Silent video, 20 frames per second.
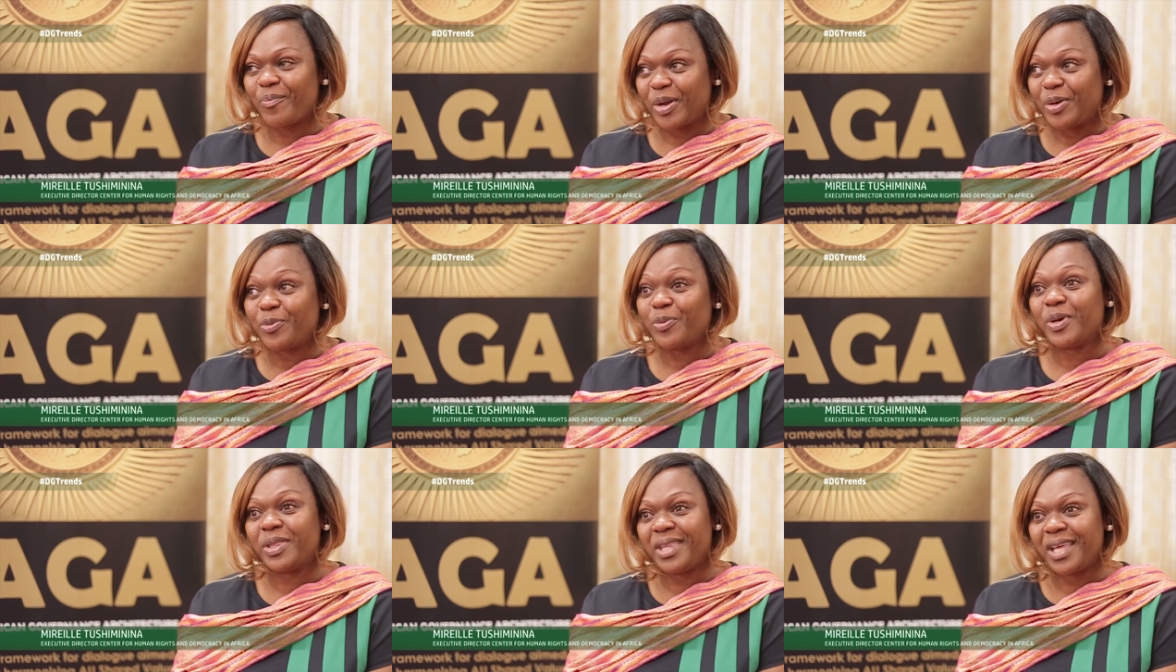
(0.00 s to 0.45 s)
but
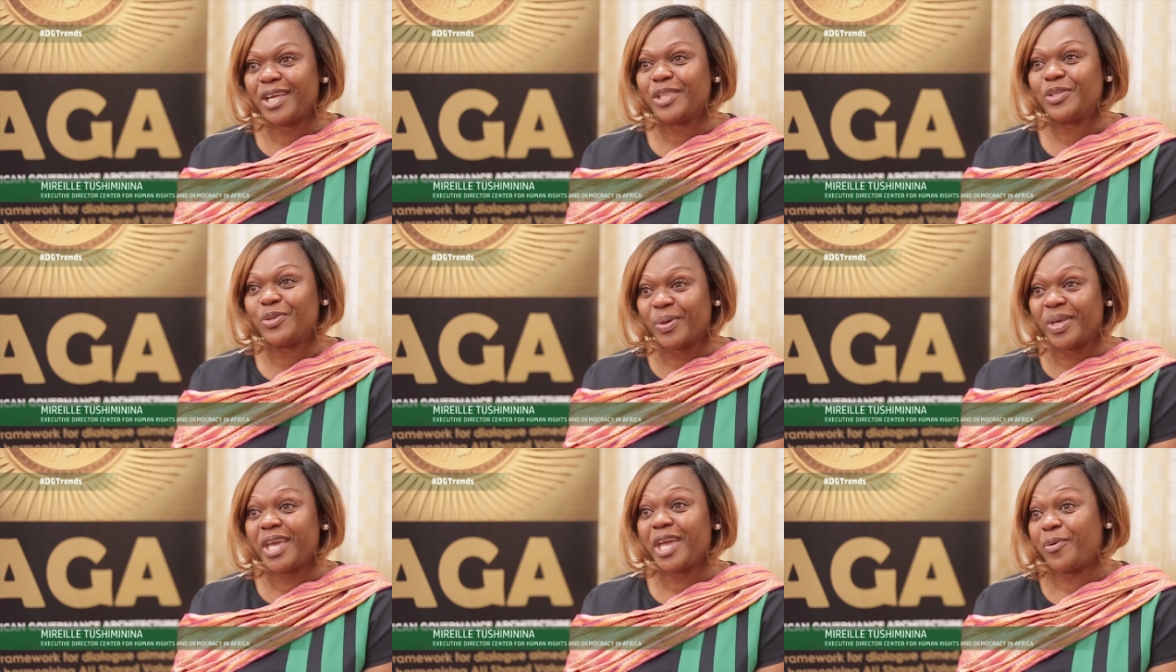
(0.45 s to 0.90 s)
we're there
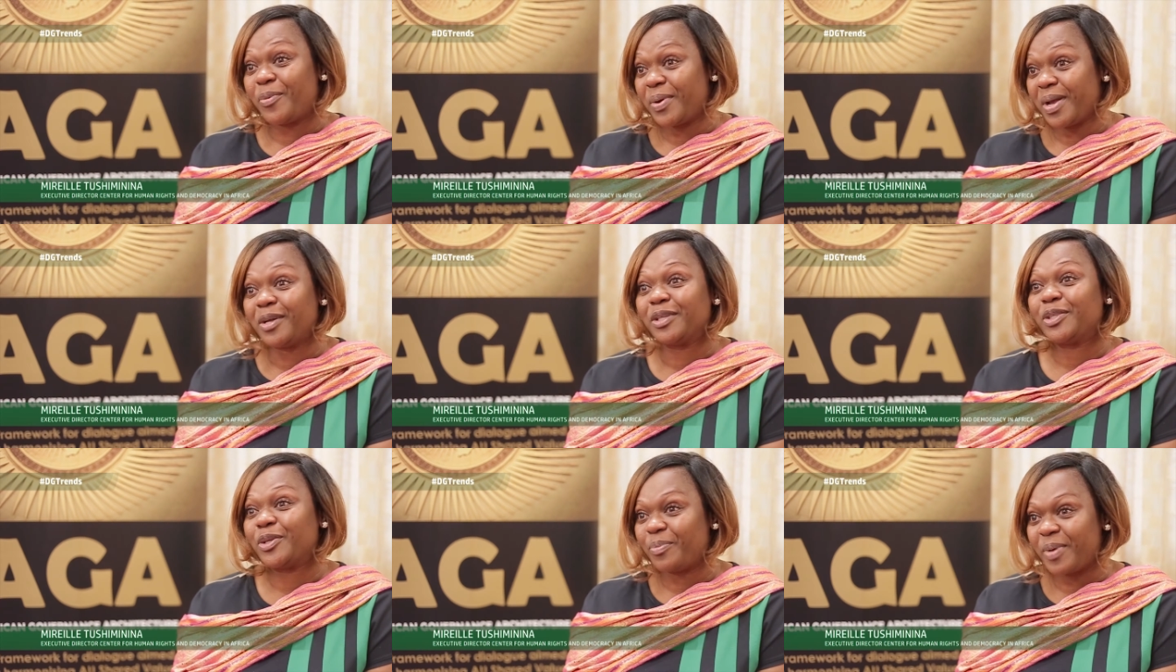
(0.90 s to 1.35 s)
to carry
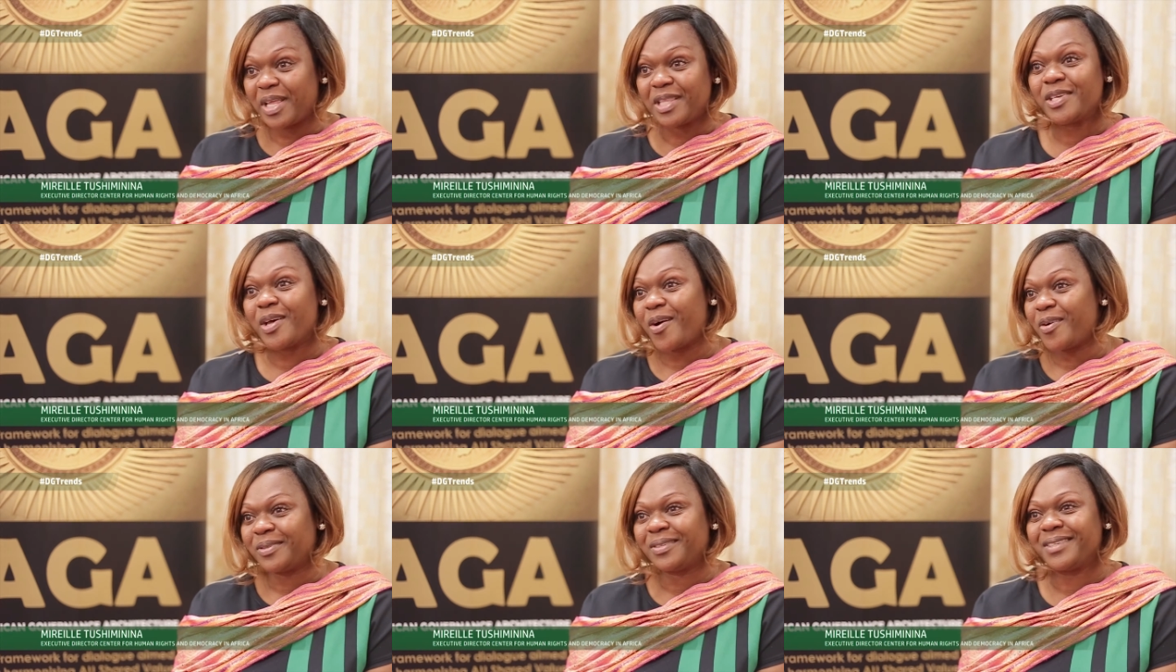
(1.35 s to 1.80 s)
on the
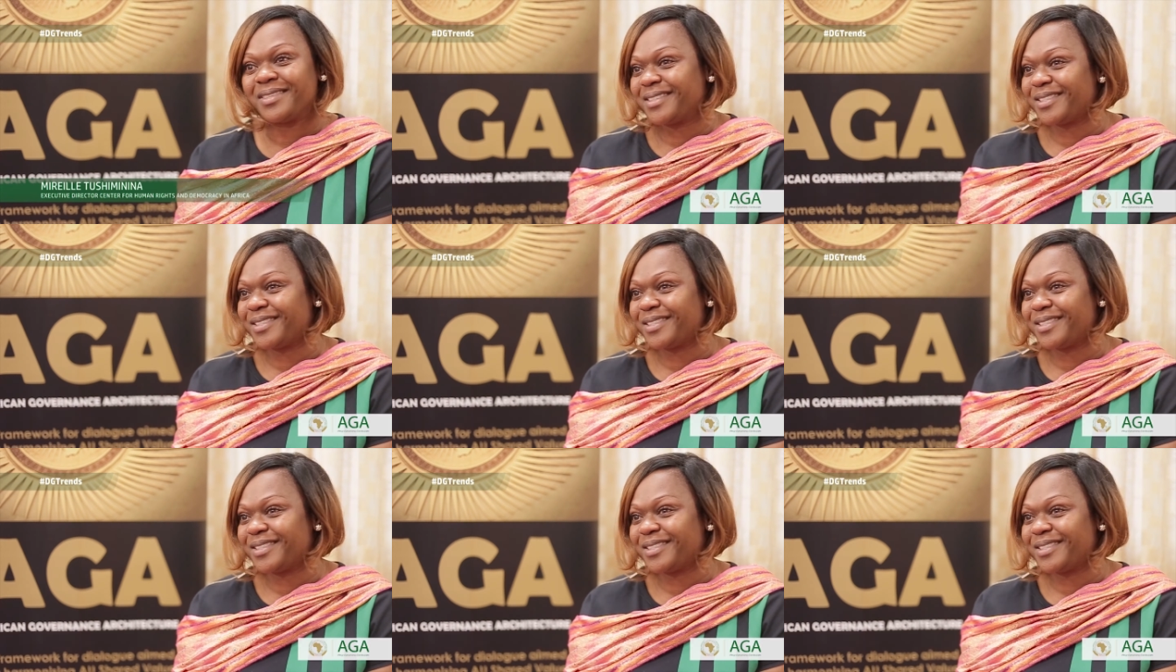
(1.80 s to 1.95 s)
baton.